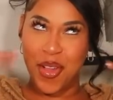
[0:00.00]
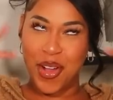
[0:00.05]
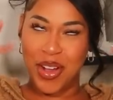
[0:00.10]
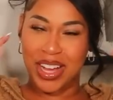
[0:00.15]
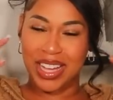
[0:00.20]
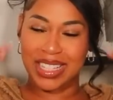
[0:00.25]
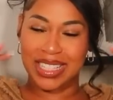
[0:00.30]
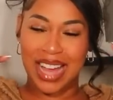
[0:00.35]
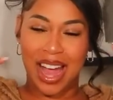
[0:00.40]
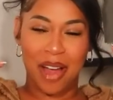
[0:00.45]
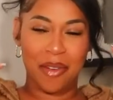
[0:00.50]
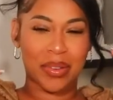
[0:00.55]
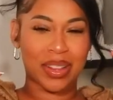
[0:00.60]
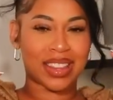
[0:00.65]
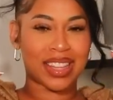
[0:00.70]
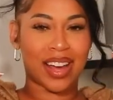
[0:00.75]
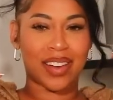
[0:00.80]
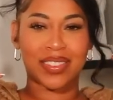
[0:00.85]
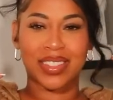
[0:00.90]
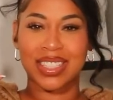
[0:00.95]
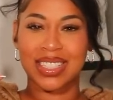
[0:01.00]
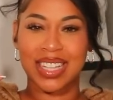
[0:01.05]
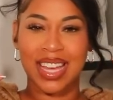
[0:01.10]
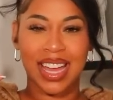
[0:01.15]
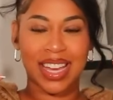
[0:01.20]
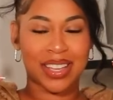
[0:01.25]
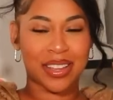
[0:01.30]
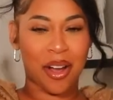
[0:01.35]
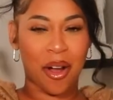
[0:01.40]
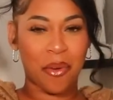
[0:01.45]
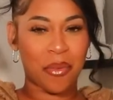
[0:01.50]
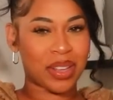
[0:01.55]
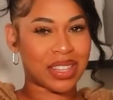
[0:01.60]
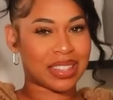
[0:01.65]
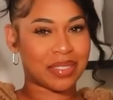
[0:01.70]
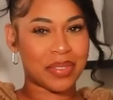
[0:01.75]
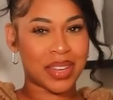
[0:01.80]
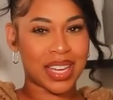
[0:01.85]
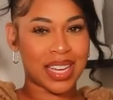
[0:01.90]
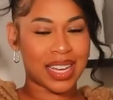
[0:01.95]
because I would love to take y'all
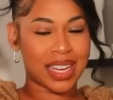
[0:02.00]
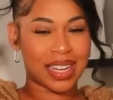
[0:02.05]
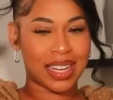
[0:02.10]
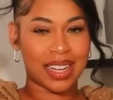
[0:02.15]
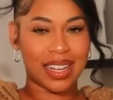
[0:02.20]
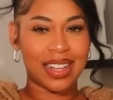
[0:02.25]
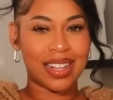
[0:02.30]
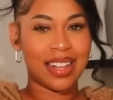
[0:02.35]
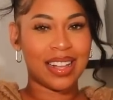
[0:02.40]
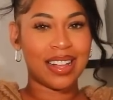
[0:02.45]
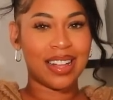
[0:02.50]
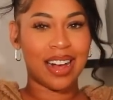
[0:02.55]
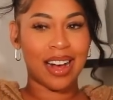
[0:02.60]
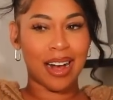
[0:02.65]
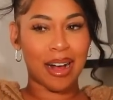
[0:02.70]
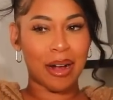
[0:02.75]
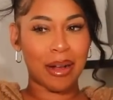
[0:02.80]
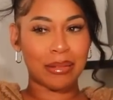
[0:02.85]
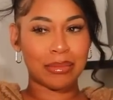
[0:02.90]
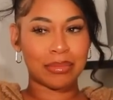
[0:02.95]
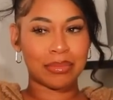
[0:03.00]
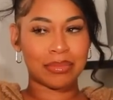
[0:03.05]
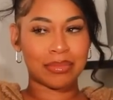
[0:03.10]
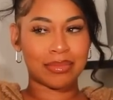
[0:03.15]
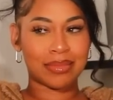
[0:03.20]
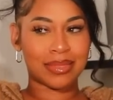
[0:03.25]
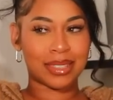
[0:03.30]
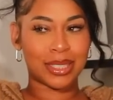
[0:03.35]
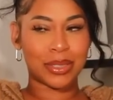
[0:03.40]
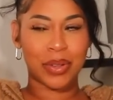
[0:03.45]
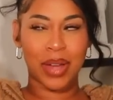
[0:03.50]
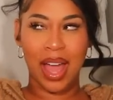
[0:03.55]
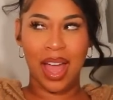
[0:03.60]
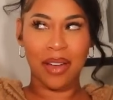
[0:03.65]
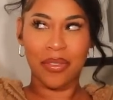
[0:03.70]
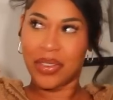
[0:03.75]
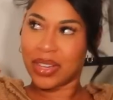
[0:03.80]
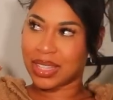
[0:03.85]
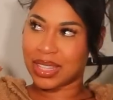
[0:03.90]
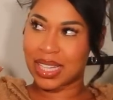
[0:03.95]
with me through
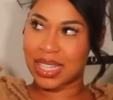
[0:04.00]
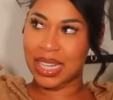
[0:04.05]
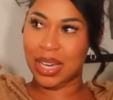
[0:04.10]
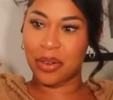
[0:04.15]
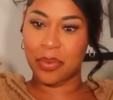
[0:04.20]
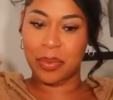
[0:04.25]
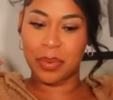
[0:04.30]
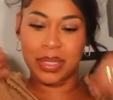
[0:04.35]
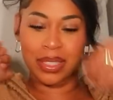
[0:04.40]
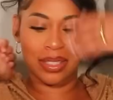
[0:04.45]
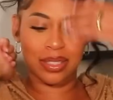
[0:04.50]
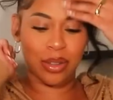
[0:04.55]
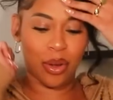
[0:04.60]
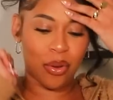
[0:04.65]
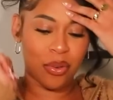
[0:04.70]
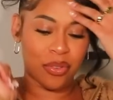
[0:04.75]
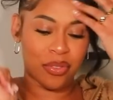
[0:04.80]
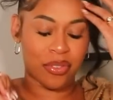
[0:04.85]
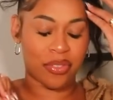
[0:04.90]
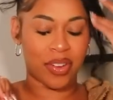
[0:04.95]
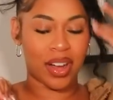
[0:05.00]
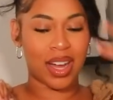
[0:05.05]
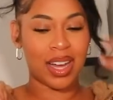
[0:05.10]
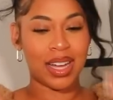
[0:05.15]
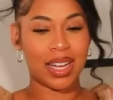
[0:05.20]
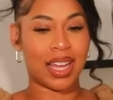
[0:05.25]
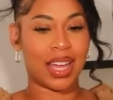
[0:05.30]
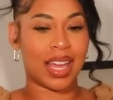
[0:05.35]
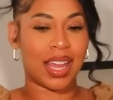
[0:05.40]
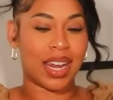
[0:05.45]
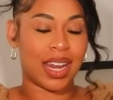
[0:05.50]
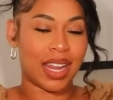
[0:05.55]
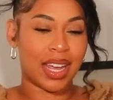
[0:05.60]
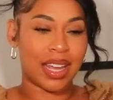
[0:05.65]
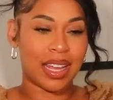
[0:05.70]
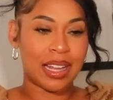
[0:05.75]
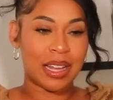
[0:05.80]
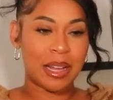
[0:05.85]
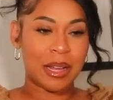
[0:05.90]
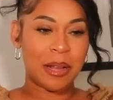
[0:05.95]
everything. That would be so fun.
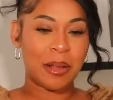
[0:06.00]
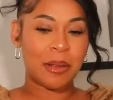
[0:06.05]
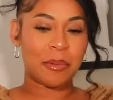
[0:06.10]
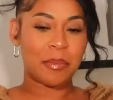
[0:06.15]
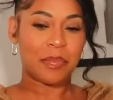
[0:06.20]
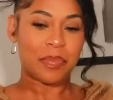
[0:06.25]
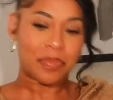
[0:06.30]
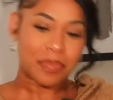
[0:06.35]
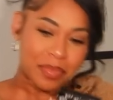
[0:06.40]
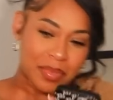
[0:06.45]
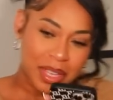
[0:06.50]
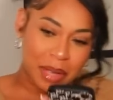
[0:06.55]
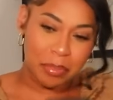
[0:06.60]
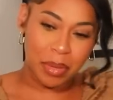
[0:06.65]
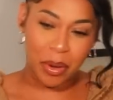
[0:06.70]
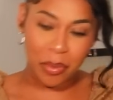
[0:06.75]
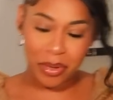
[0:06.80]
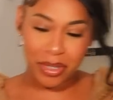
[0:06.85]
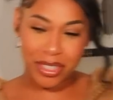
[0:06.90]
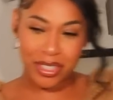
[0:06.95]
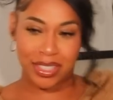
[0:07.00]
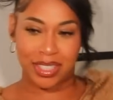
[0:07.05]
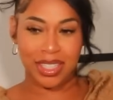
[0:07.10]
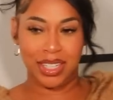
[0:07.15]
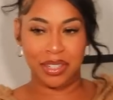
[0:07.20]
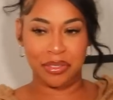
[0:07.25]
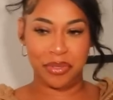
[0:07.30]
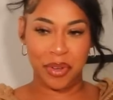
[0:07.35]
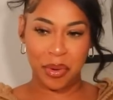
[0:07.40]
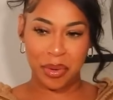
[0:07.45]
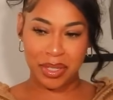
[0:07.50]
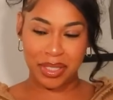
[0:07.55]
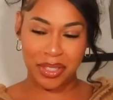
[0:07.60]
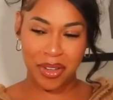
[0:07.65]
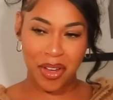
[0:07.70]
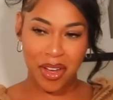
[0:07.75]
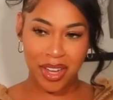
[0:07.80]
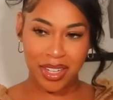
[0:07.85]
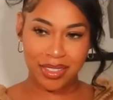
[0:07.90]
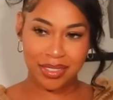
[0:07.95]
But we're just gonna focus
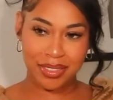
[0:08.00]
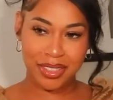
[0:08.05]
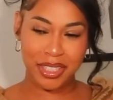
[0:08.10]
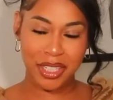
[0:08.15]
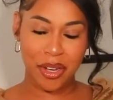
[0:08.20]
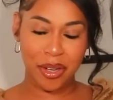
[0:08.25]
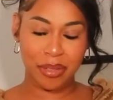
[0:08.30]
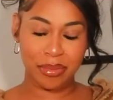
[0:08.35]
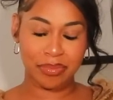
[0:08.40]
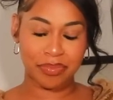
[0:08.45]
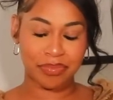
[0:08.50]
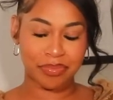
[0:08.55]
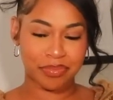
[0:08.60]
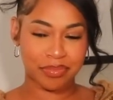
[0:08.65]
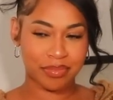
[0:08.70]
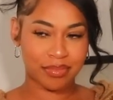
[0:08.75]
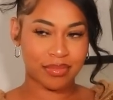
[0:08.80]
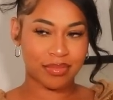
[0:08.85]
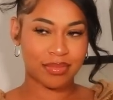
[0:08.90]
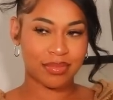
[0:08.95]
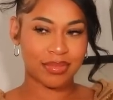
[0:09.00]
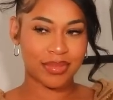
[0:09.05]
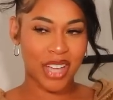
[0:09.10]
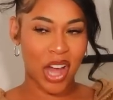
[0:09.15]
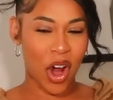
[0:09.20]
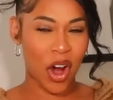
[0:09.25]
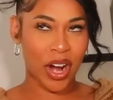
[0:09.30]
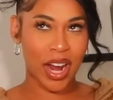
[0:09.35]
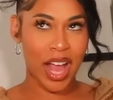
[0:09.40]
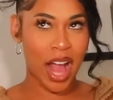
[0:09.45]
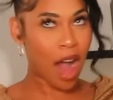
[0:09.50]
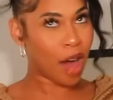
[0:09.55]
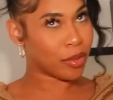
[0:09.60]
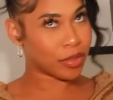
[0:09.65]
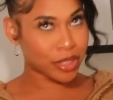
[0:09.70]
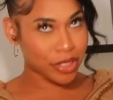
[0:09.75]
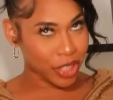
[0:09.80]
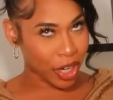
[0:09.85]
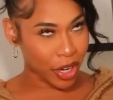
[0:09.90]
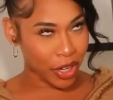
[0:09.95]
on, you know, our
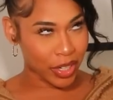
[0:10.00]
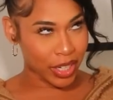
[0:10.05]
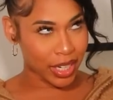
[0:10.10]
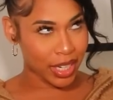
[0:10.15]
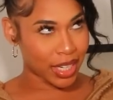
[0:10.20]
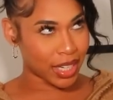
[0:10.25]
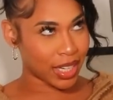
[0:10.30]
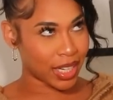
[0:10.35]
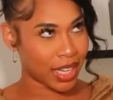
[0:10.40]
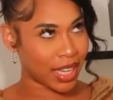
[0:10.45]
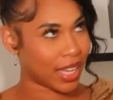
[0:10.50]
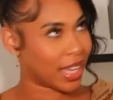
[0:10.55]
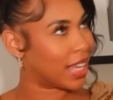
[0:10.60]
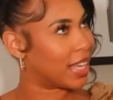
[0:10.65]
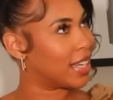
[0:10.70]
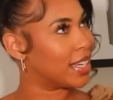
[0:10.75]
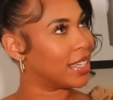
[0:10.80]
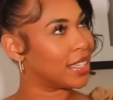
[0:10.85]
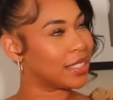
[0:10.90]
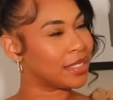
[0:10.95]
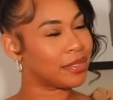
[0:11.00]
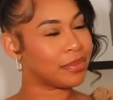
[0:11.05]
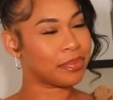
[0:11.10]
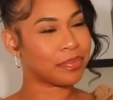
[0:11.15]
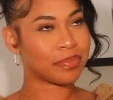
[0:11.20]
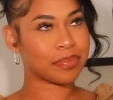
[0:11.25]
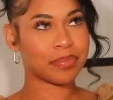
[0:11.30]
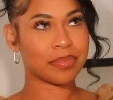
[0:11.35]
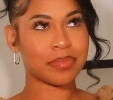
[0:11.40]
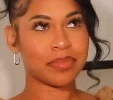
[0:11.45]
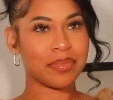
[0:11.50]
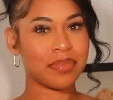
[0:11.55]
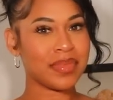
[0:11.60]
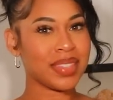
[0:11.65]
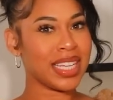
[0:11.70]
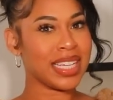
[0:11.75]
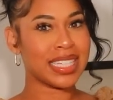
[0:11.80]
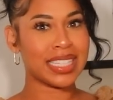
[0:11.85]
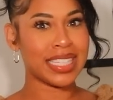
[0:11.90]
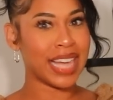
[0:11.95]
health journey and
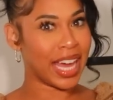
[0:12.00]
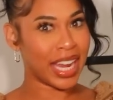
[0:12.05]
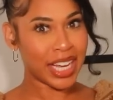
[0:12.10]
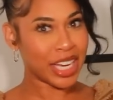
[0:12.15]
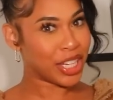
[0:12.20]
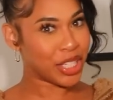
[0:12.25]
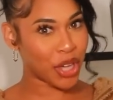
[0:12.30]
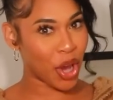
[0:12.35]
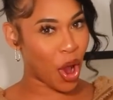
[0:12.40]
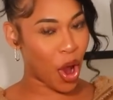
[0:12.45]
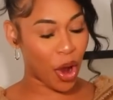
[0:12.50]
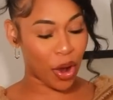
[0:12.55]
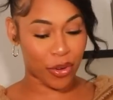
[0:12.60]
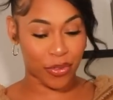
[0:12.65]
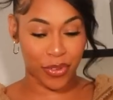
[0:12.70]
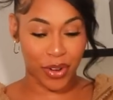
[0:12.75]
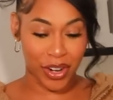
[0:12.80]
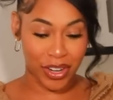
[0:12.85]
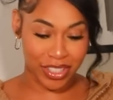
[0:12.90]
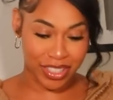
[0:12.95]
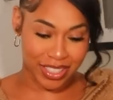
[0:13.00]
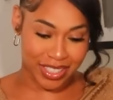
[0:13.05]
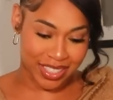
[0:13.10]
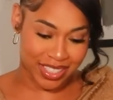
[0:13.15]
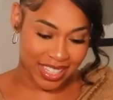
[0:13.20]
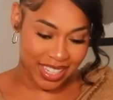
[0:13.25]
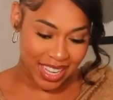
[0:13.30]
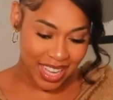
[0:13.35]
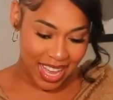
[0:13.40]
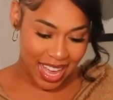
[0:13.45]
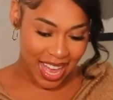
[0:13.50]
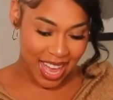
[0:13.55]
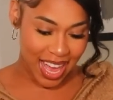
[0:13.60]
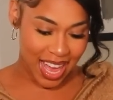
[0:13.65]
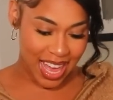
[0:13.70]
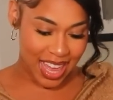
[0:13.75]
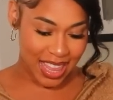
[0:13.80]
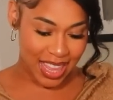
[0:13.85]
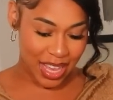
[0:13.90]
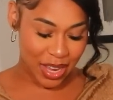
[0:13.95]
getting a dog first,
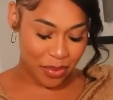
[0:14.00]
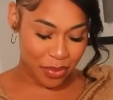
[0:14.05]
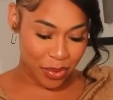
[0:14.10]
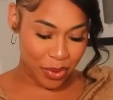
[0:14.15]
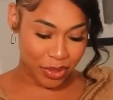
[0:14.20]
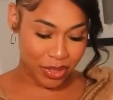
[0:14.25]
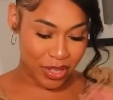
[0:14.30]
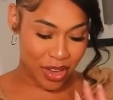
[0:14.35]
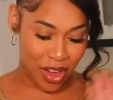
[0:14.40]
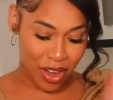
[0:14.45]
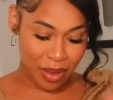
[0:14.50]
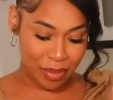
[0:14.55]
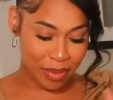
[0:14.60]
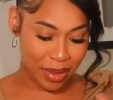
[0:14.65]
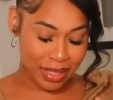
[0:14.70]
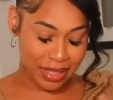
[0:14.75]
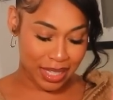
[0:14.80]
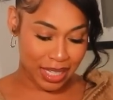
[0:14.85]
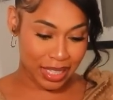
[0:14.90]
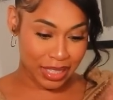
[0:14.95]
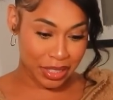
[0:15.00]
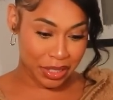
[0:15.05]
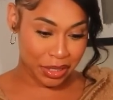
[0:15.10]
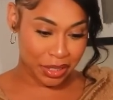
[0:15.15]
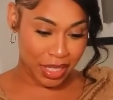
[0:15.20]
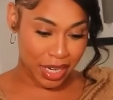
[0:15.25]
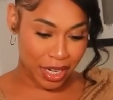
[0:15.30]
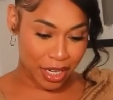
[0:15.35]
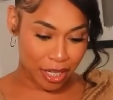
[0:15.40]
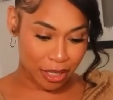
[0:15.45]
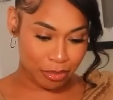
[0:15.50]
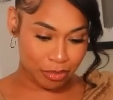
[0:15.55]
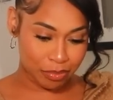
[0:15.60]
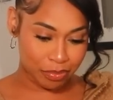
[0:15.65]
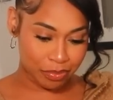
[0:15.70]
and then we'll talk about that a little later.